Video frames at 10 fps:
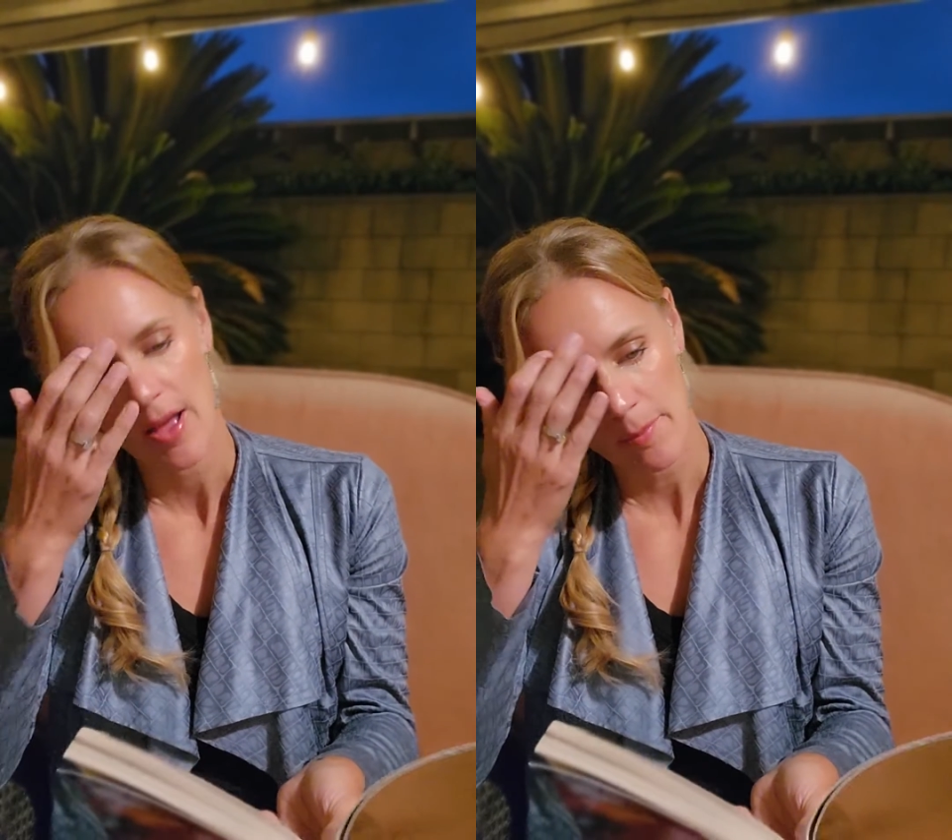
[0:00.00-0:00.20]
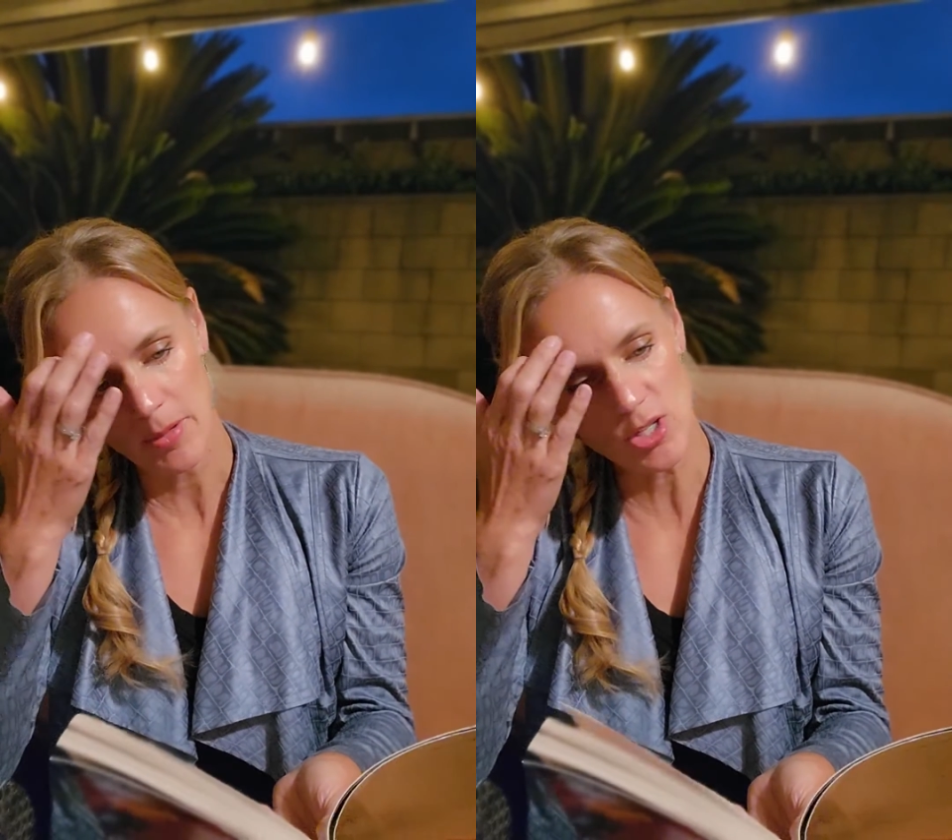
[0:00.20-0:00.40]

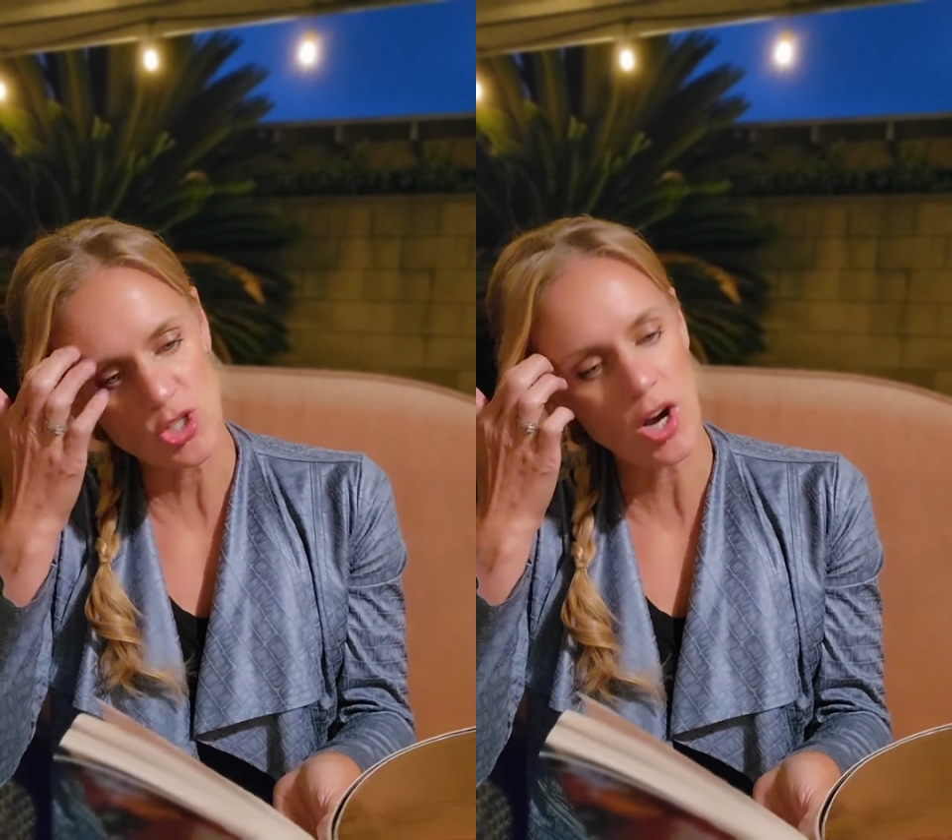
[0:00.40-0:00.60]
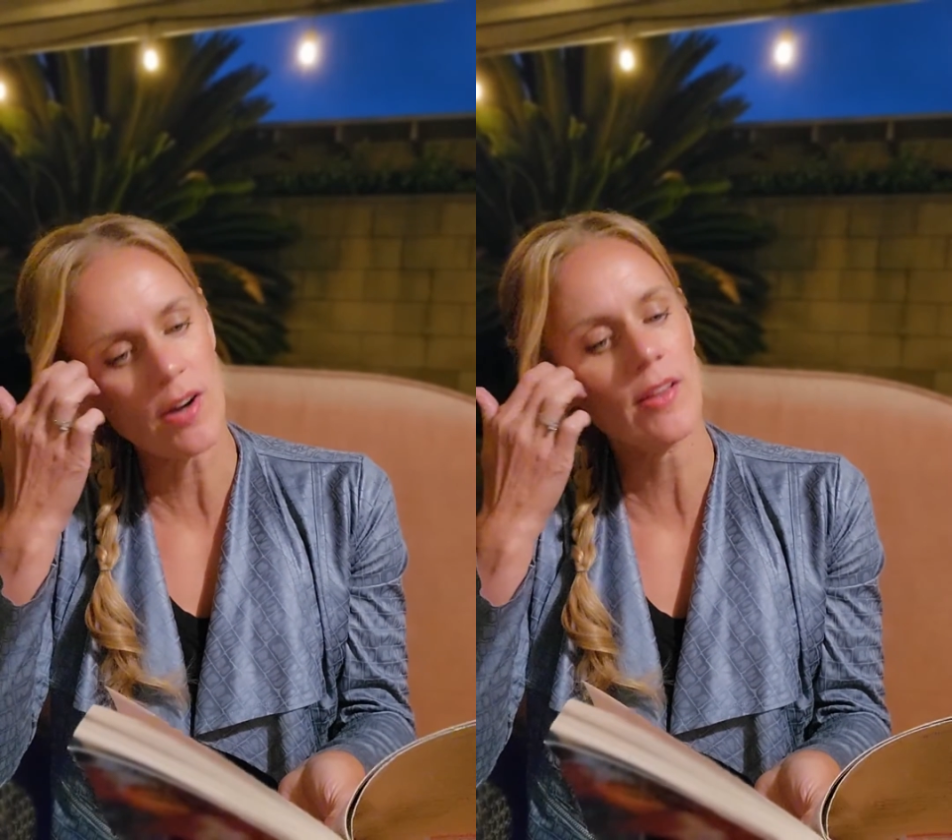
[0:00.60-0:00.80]
but
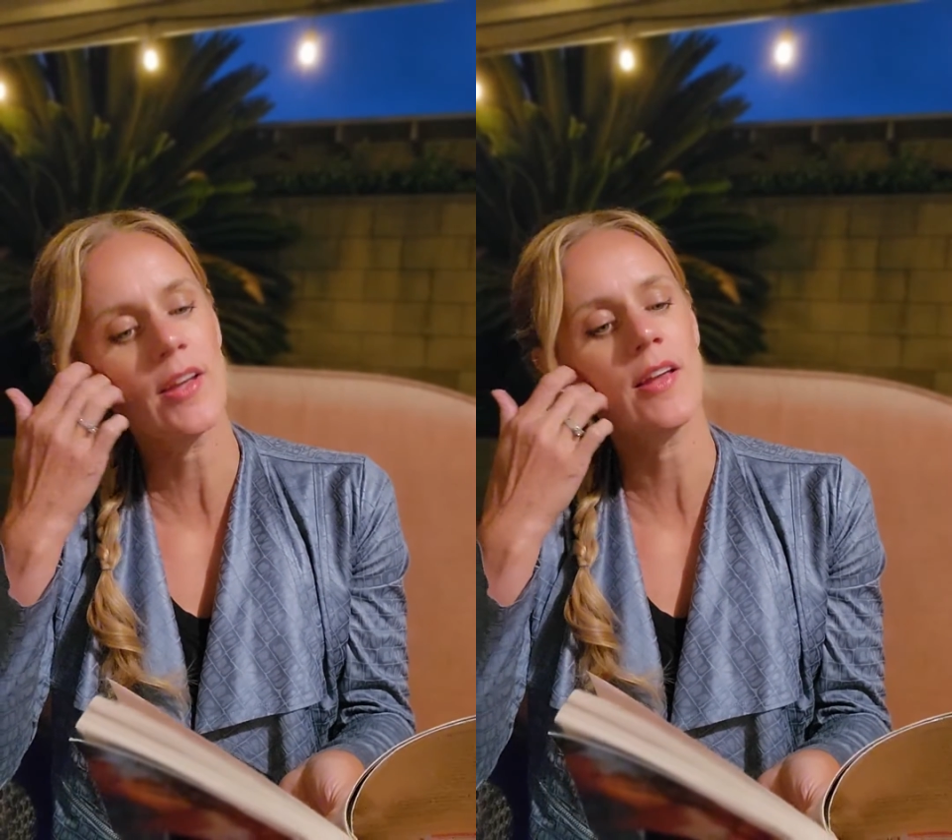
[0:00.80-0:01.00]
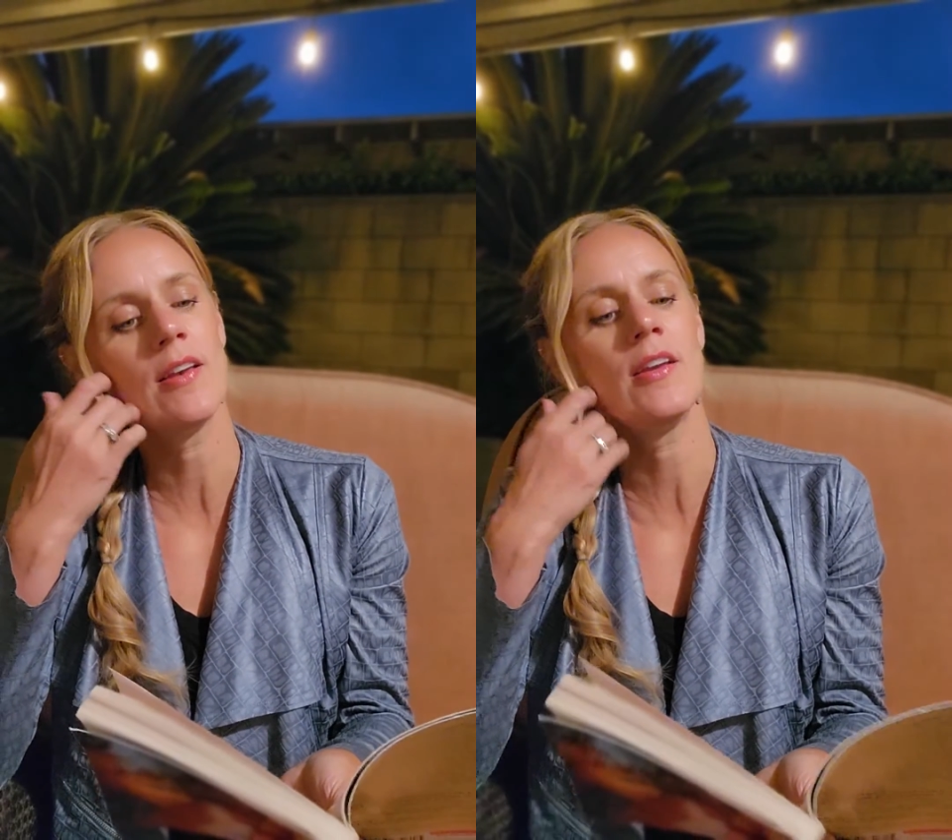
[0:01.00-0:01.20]

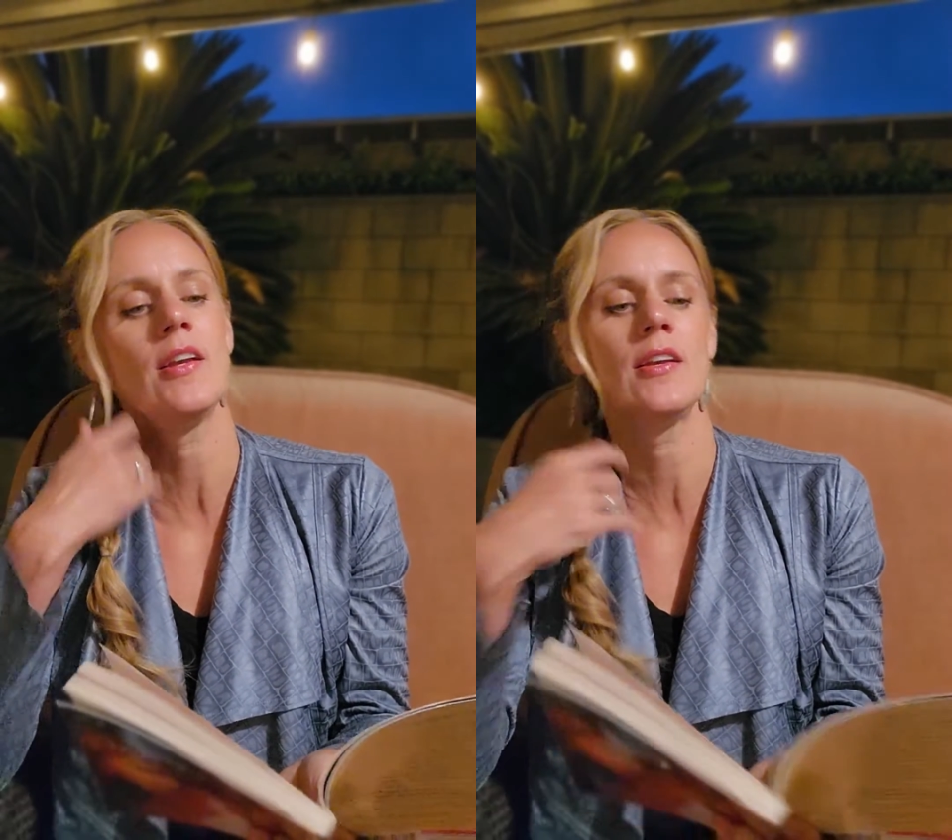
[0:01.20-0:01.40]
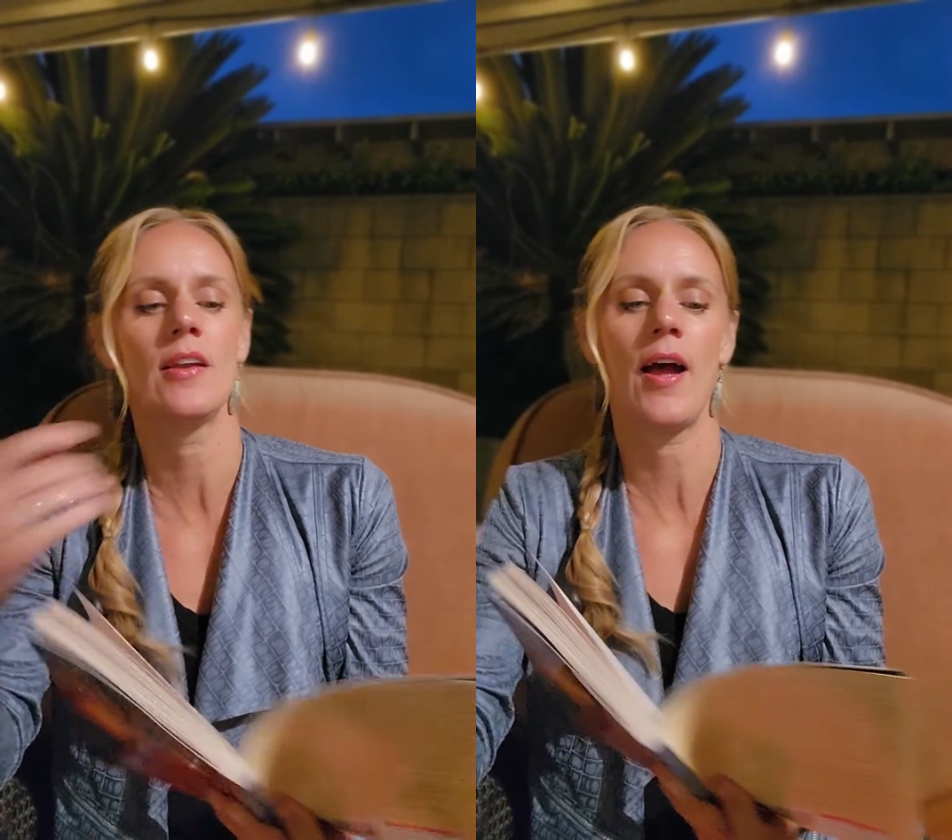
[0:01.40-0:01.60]
Charlotte
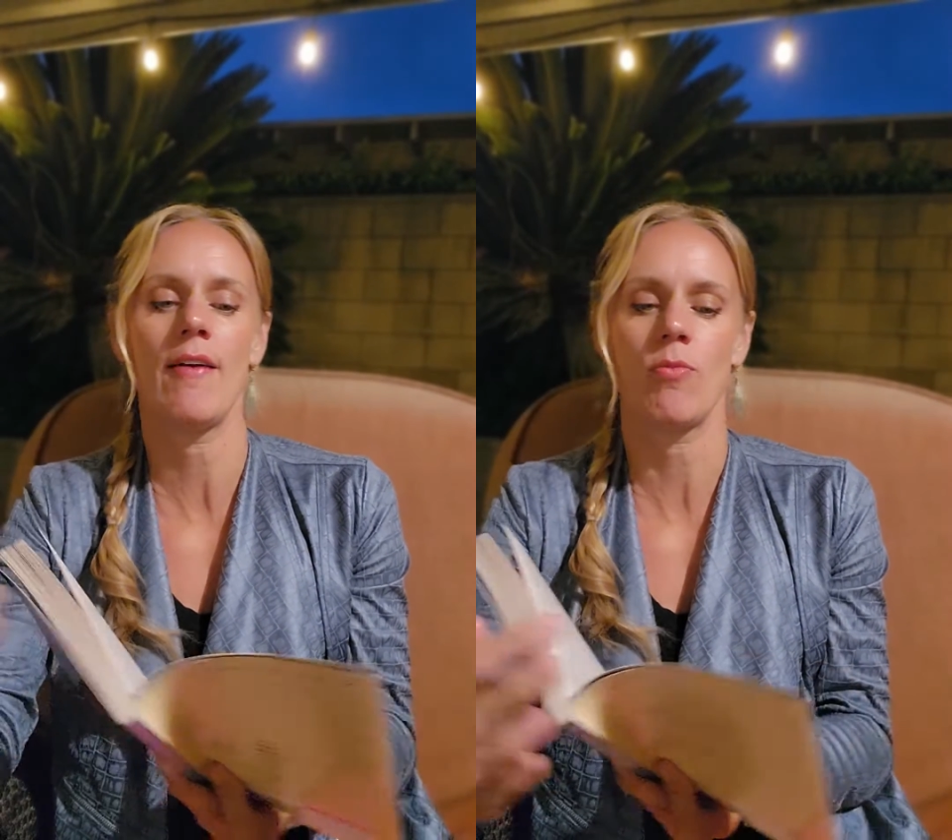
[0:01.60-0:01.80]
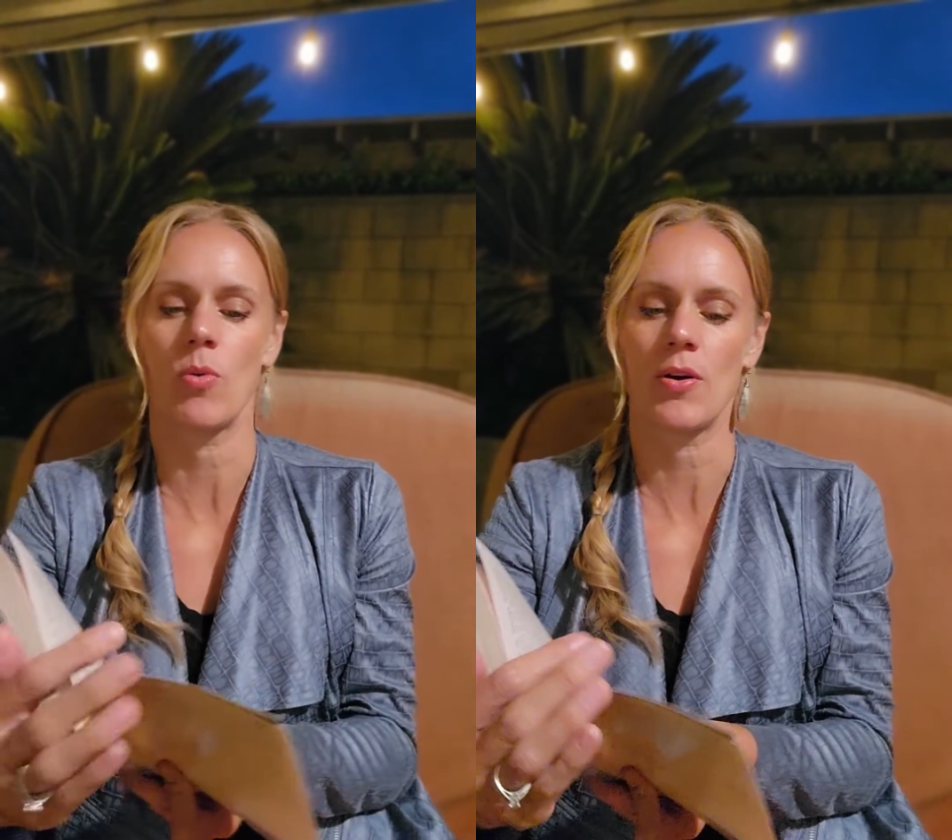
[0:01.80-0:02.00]
needn't
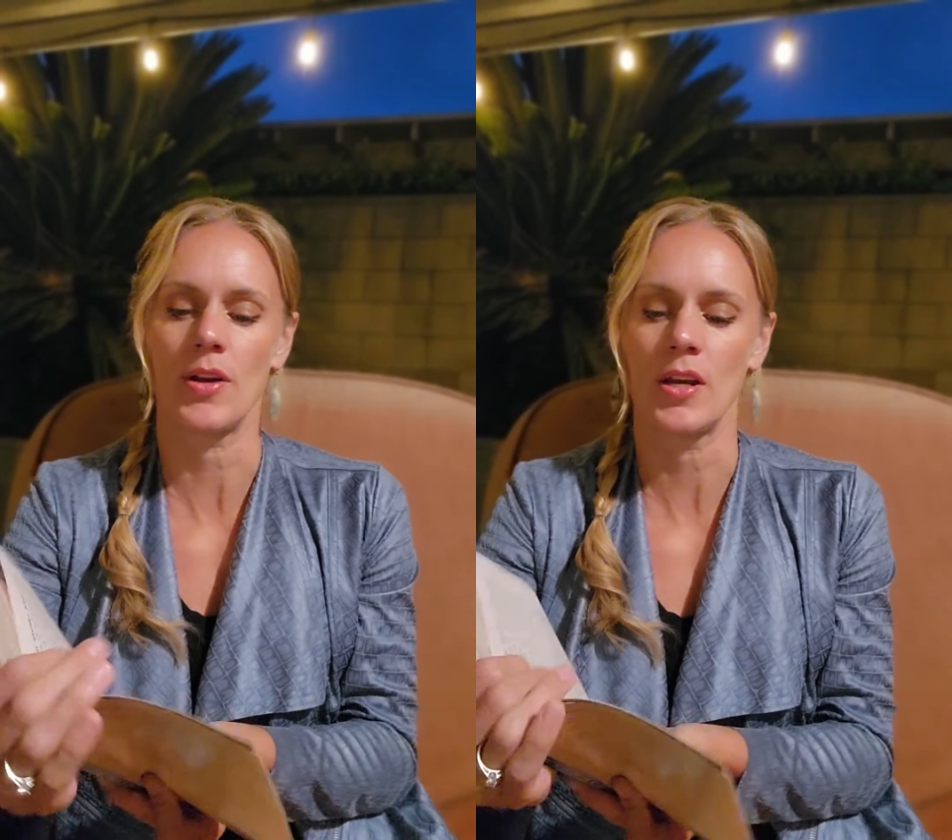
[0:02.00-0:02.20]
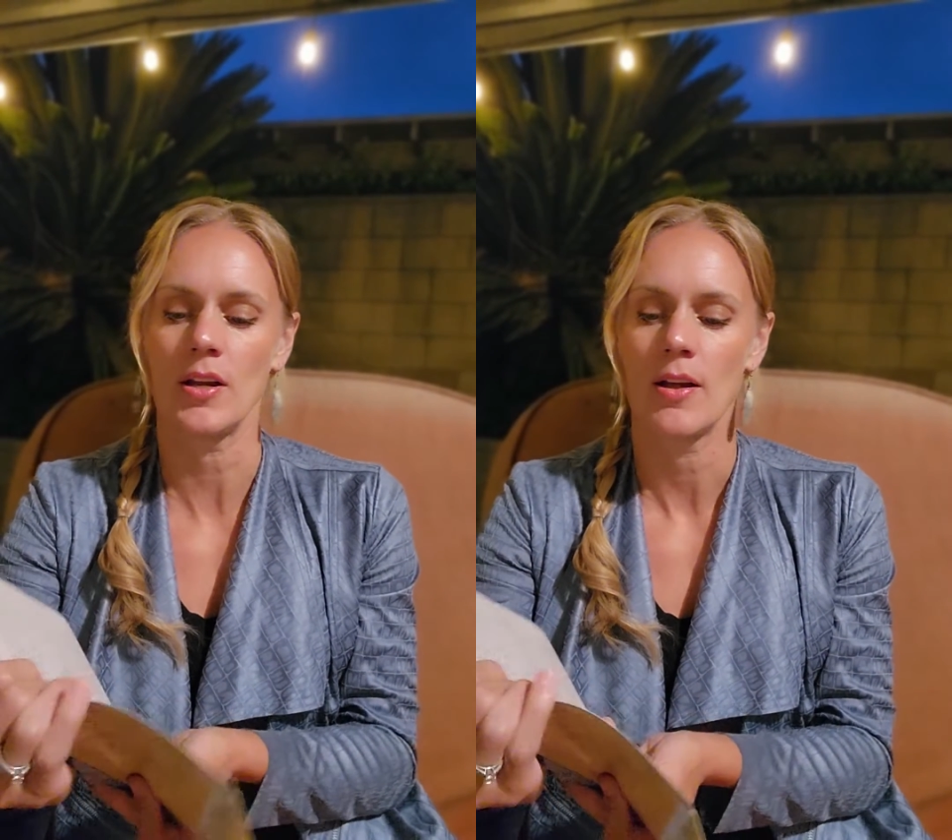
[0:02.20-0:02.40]
have worried.